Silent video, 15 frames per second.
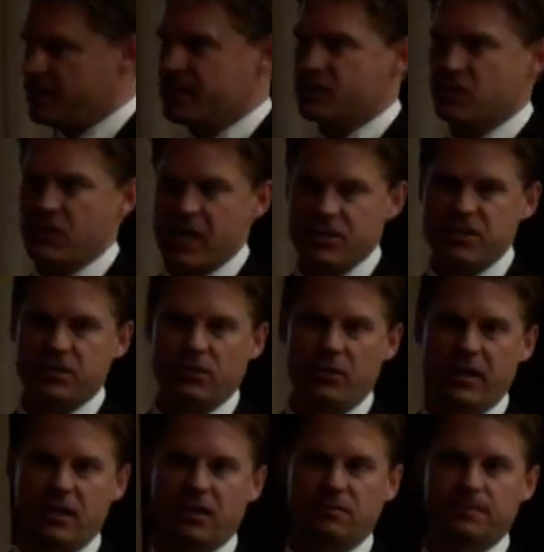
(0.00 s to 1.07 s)
a construction
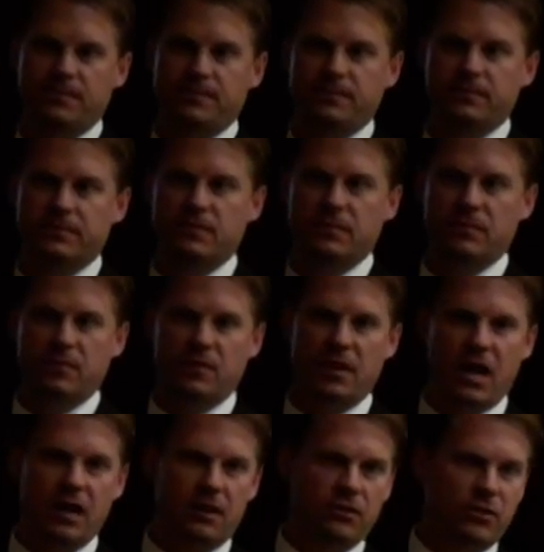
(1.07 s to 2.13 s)
lawyer
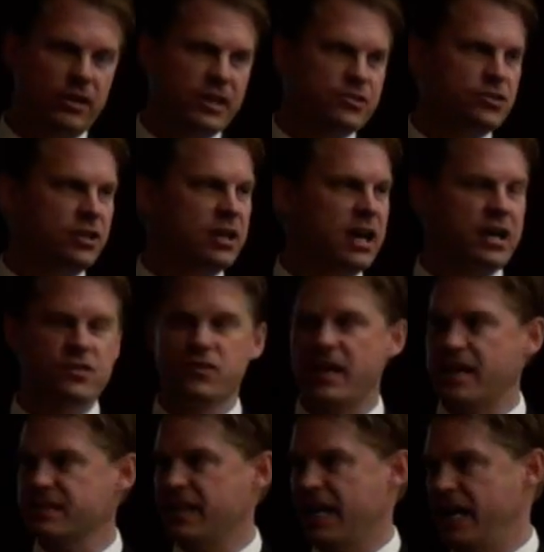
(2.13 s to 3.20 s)
look at your
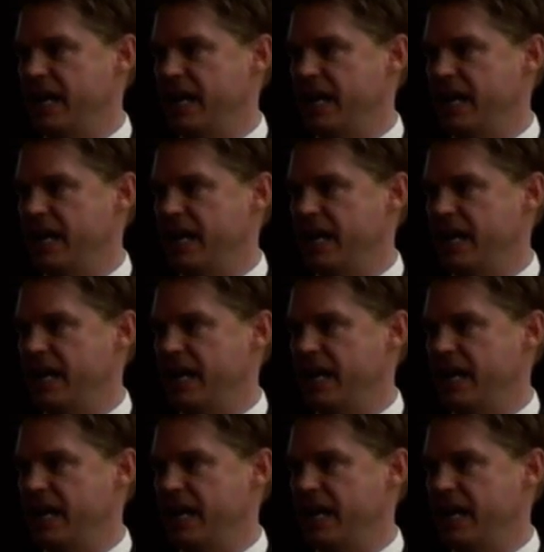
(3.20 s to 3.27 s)
contracts